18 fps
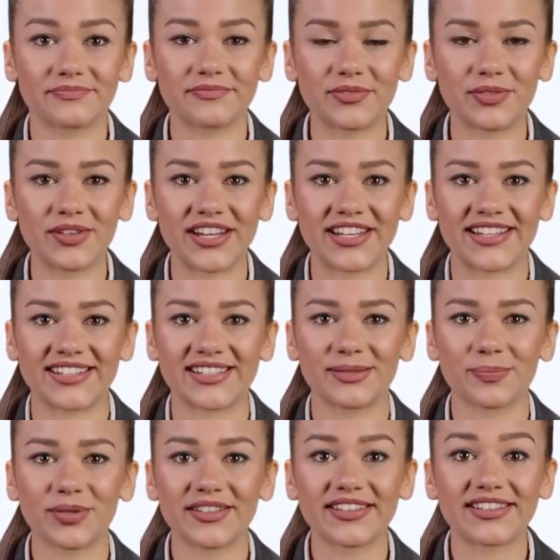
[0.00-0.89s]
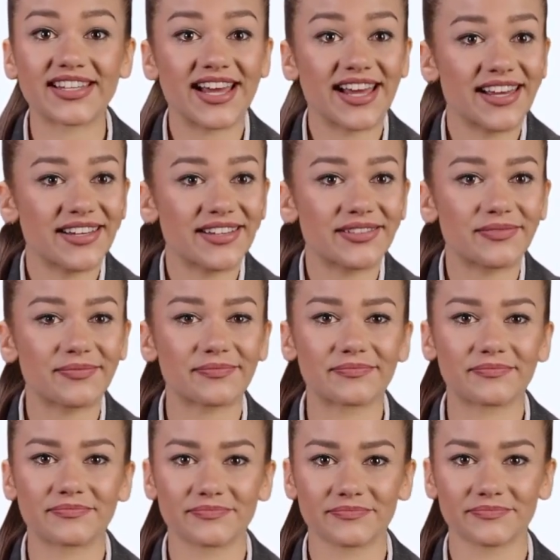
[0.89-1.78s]
Greetings for the day.
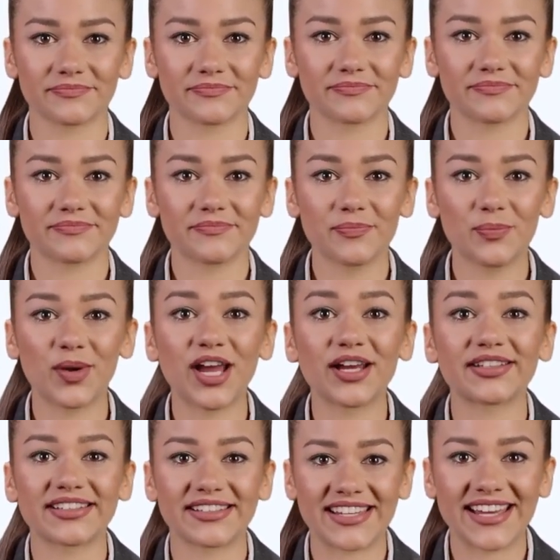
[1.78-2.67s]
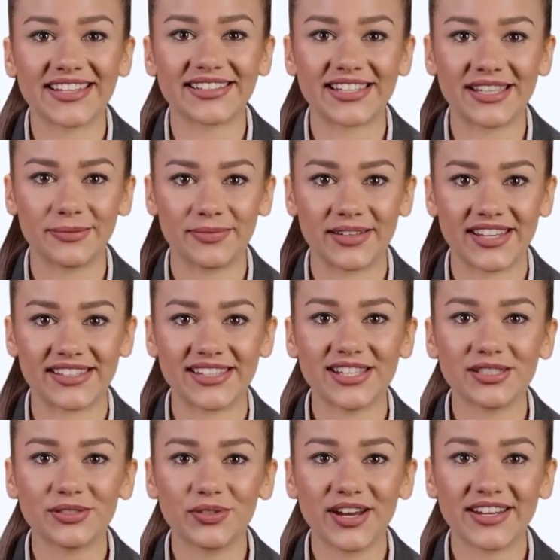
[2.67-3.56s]
While conducting
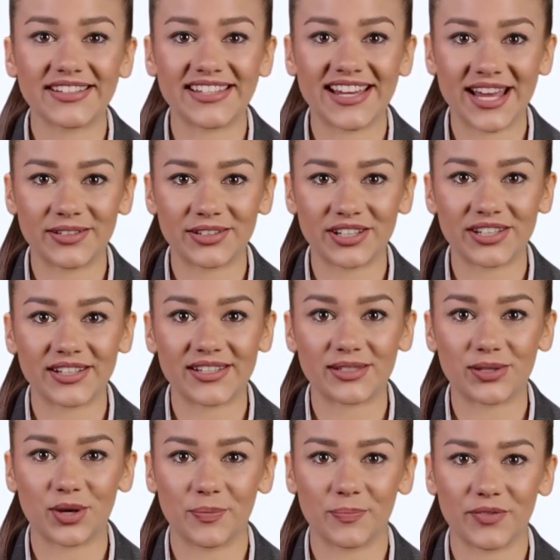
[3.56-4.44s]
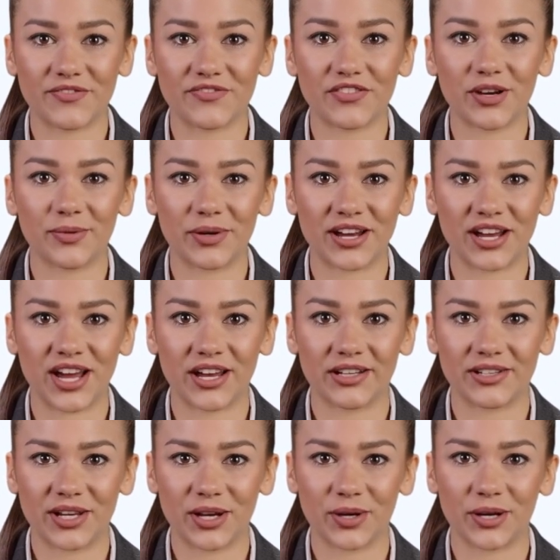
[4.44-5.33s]
business transactions or performing
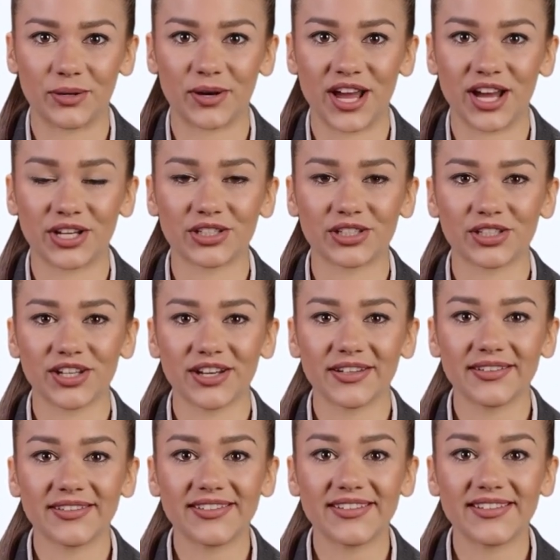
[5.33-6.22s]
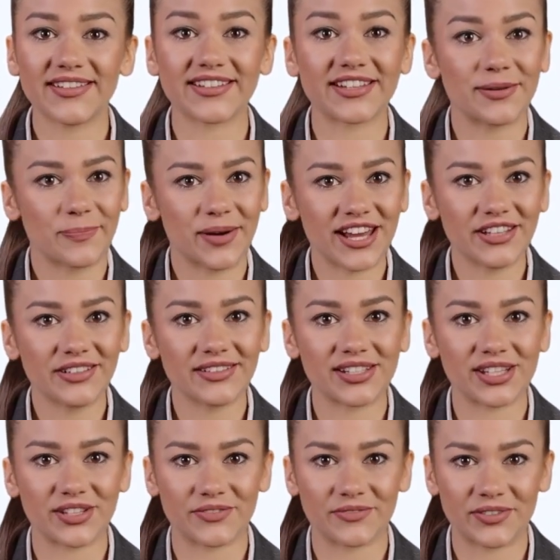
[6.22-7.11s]
ongoing monitoring, you may
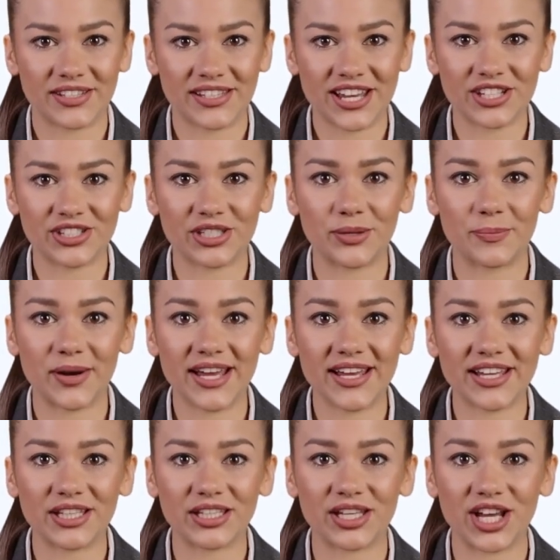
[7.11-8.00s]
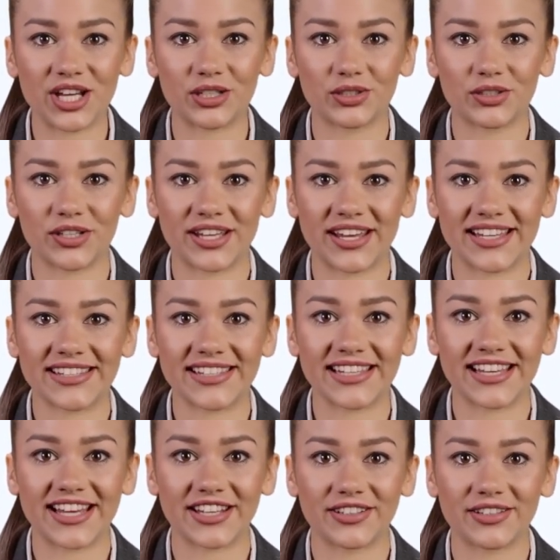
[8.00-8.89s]
observe potential money laundering
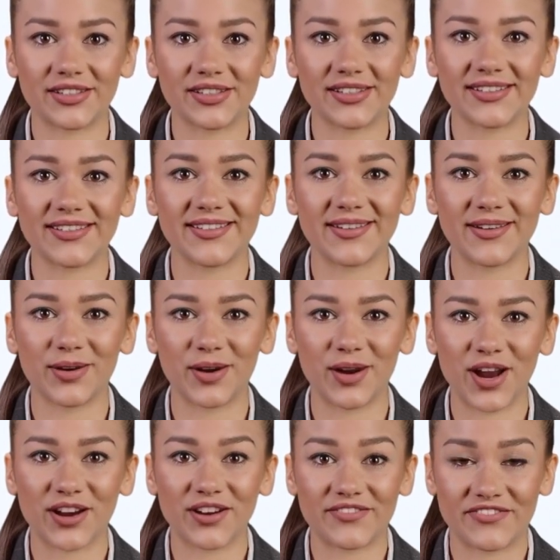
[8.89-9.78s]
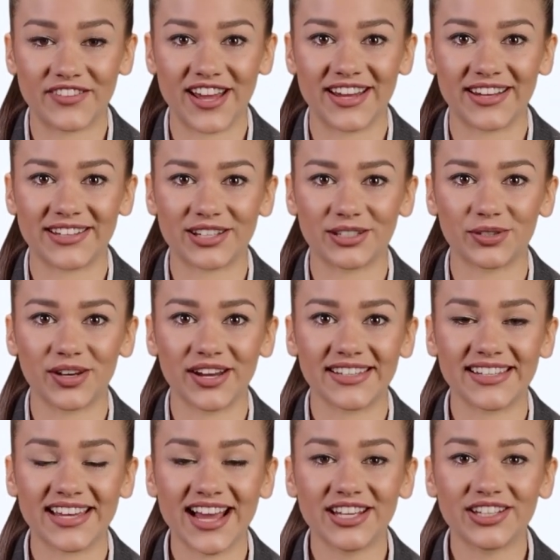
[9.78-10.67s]
indicators, qualifying the
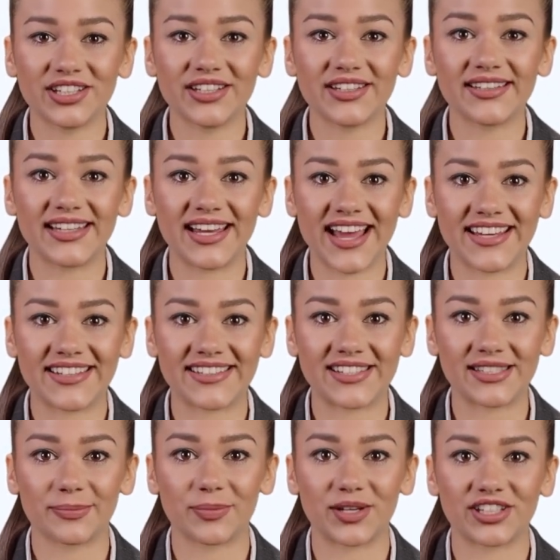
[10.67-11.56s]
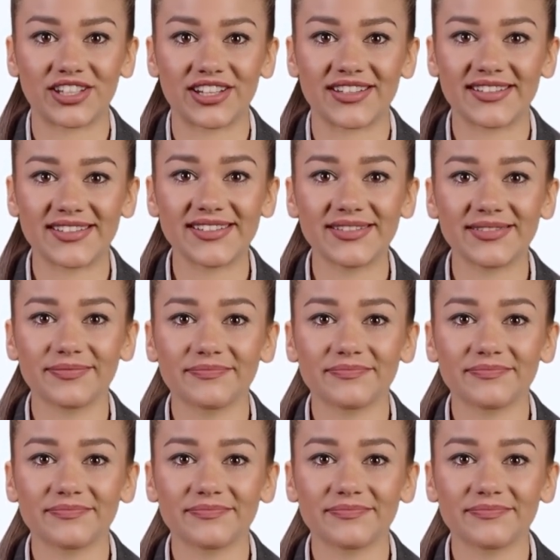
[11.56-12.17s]
transactions as suspicious.